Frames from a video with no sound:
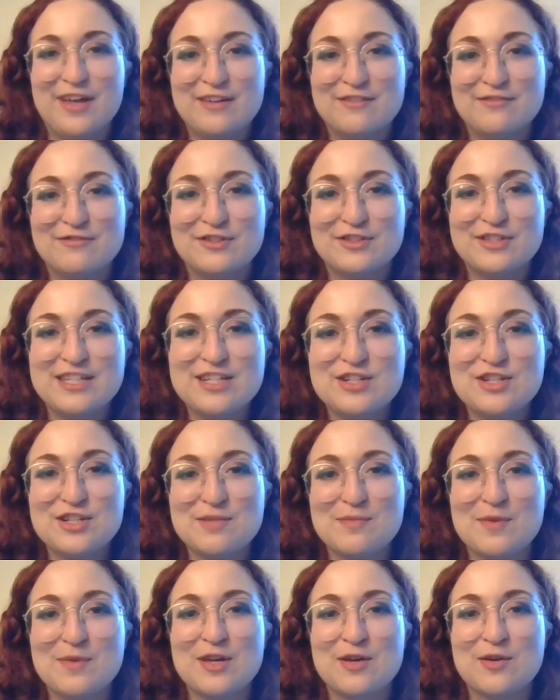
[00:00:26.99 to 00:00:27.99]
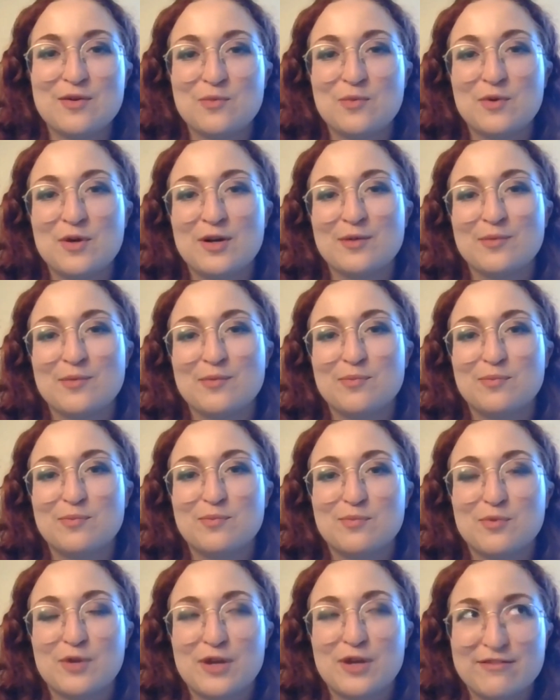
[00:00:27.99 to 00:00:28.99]
and for teaching me what
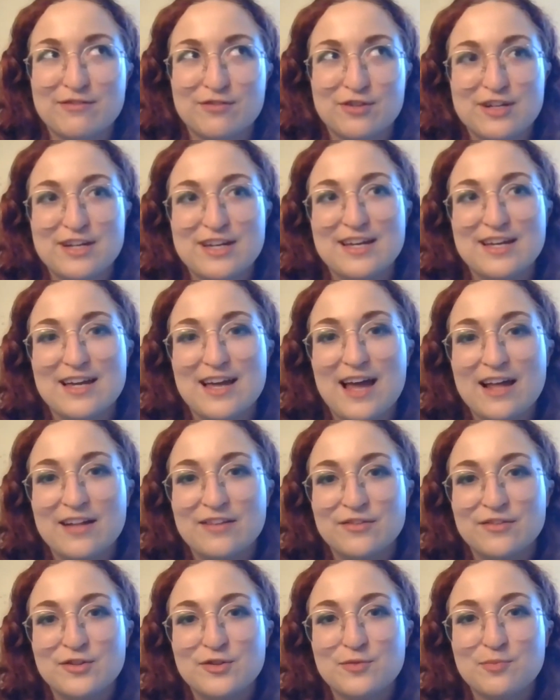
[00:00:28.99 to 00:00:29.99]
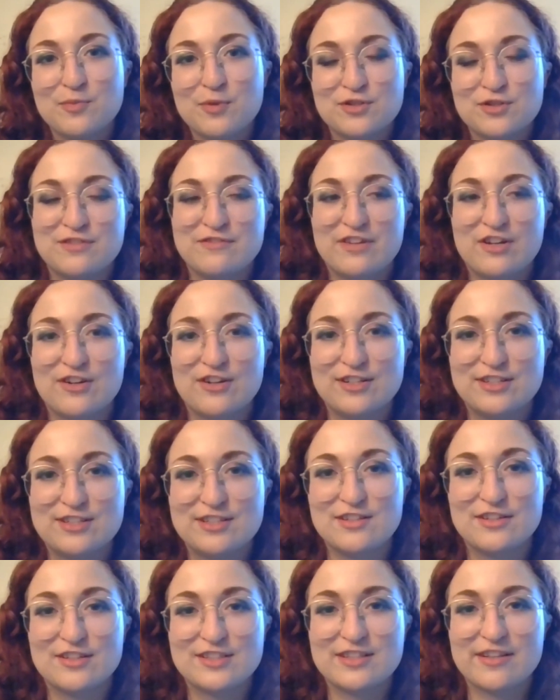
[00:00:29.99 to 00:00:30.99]
bravery and
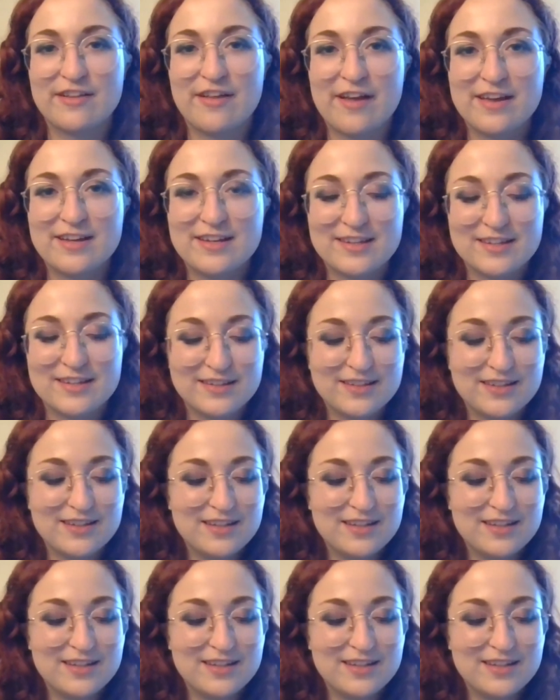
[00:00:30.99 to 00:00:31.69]
perseverance looks like.